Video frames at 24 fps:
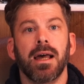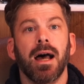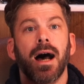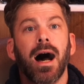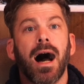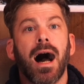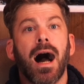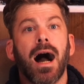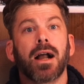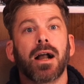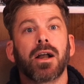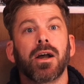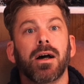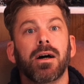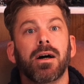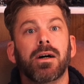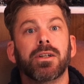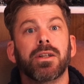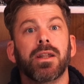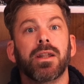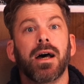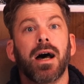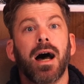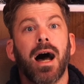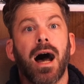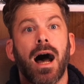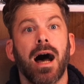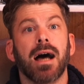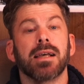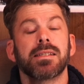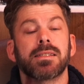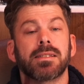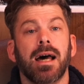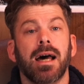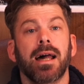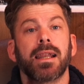Archon are
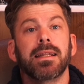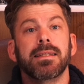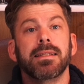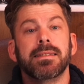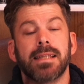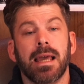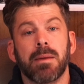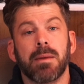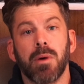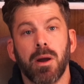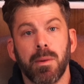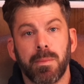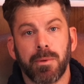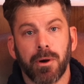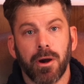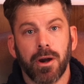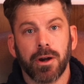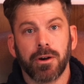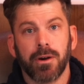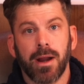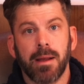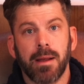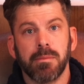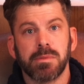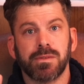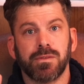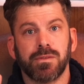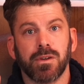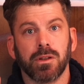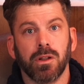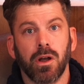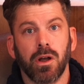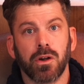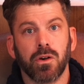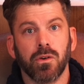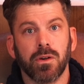starting demo programs for
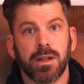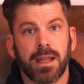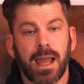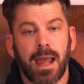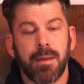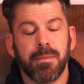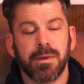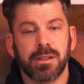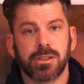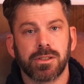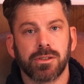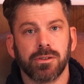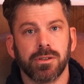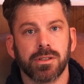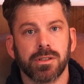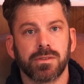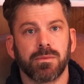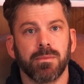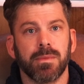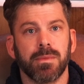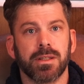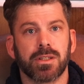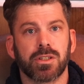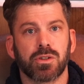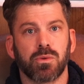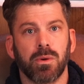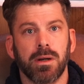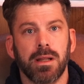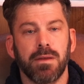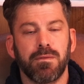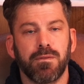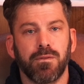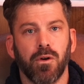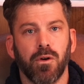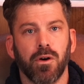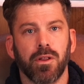local gaming stores from the
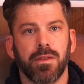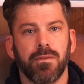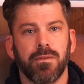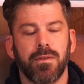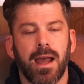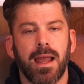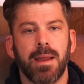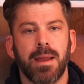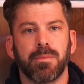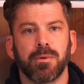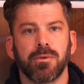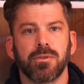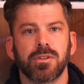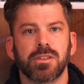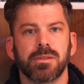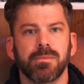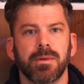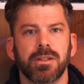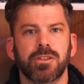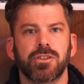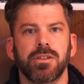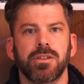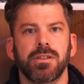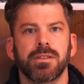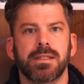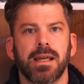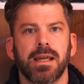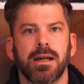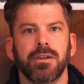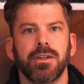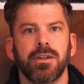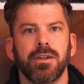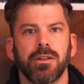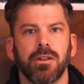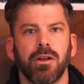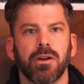24th of April, so make sure you tell
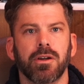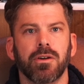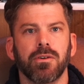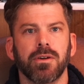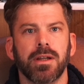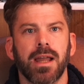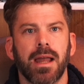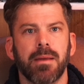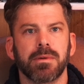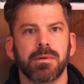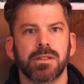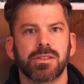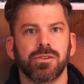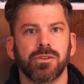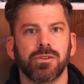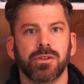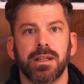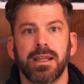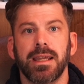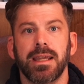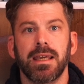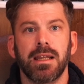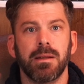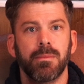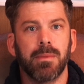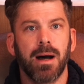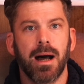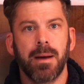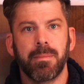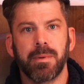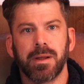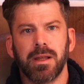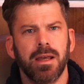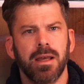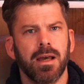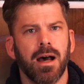your local gaming store to hit them
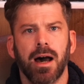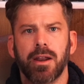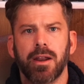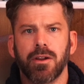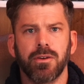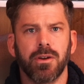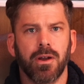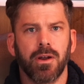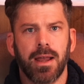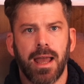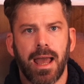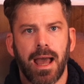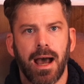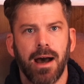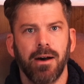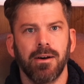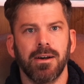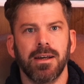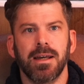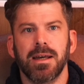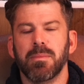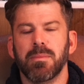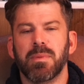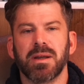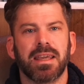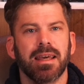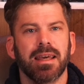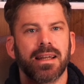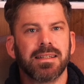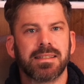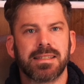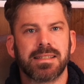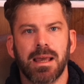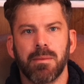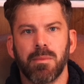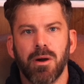up. I don't know how, but get a
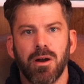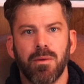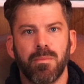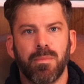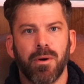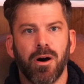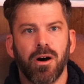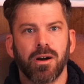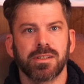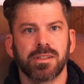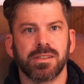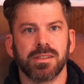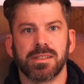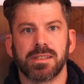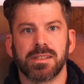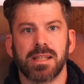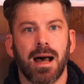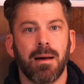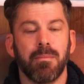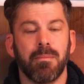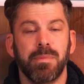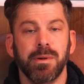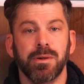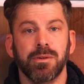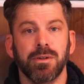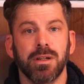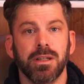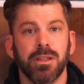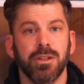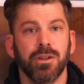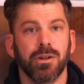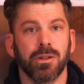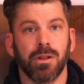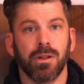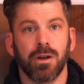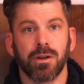demo box and start building
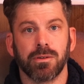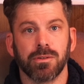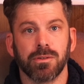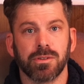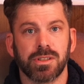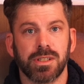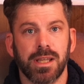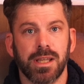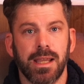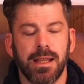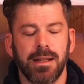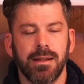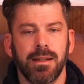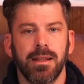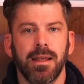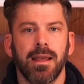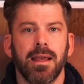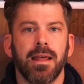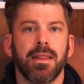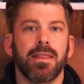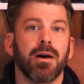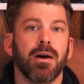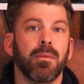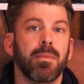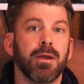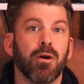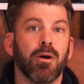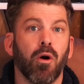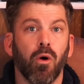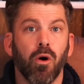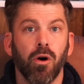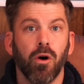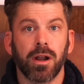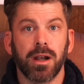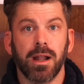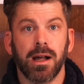your local scene. There'll be
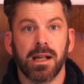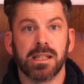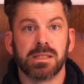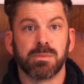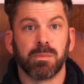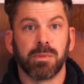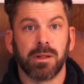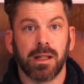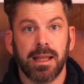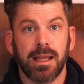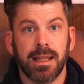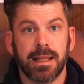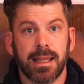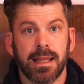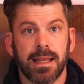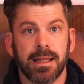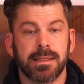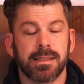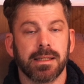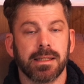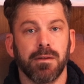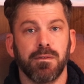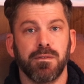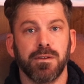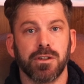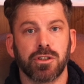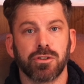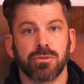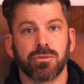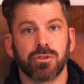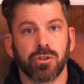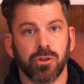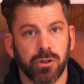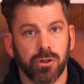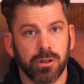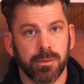organized play kits and official
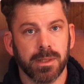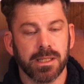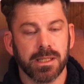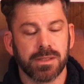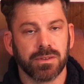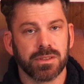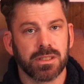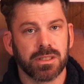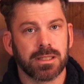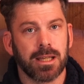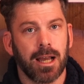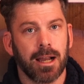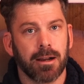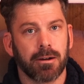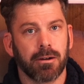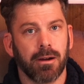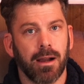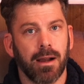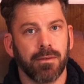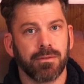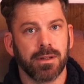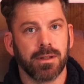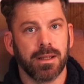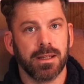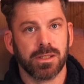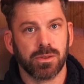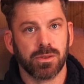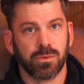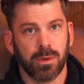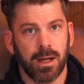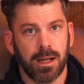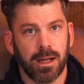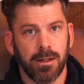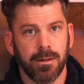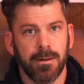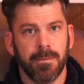tournaments for Starcraft as
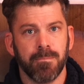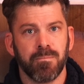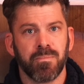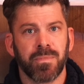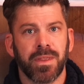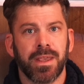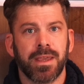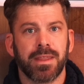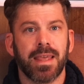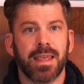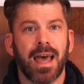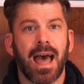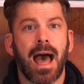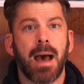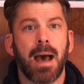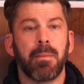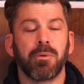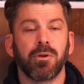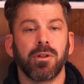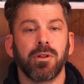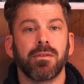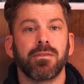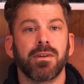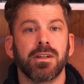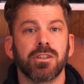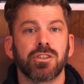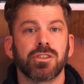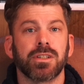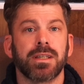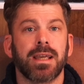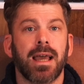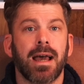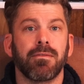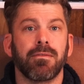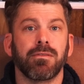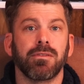well. The app will eventually
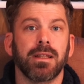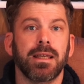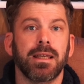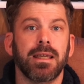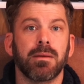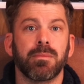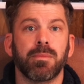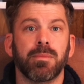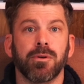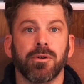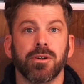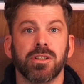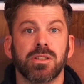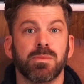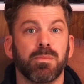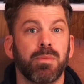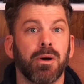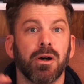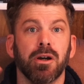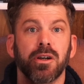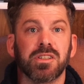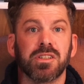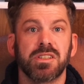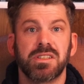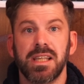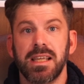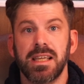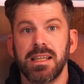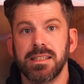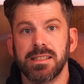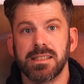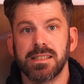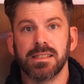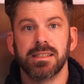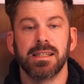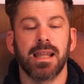have leaderboards per
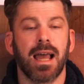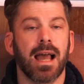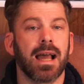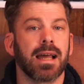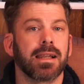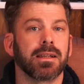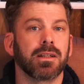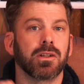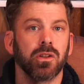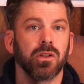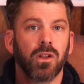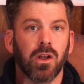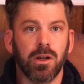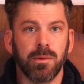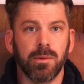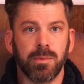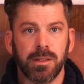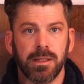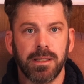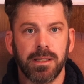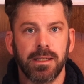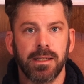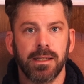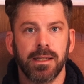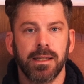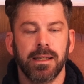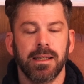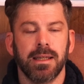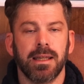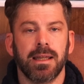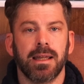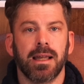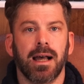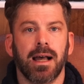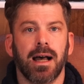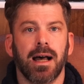season and globally,
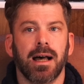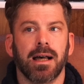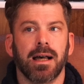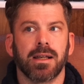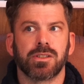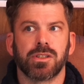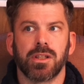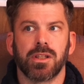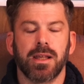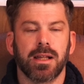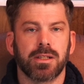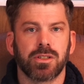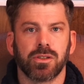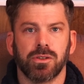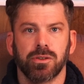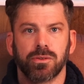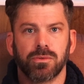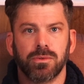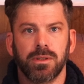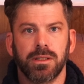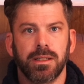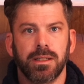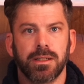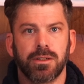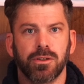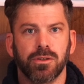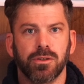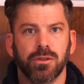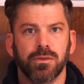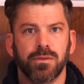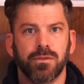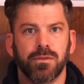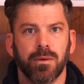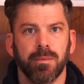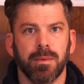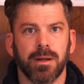so that's all really cool
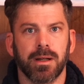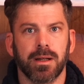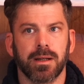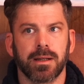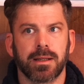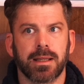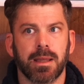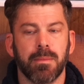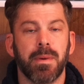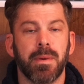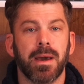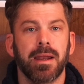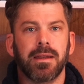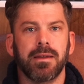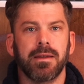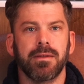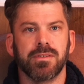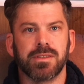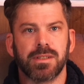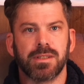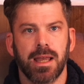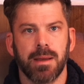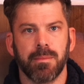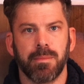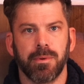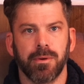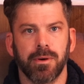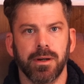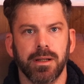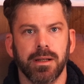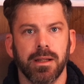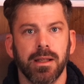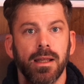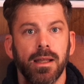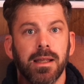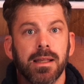from a competitive
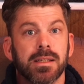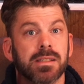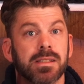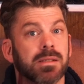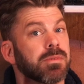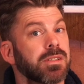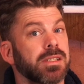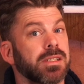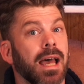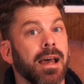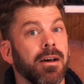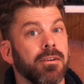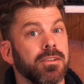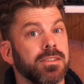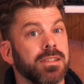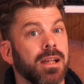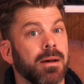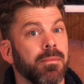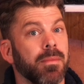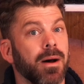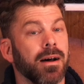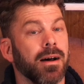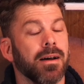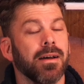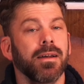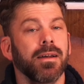standpoint. Some sales number.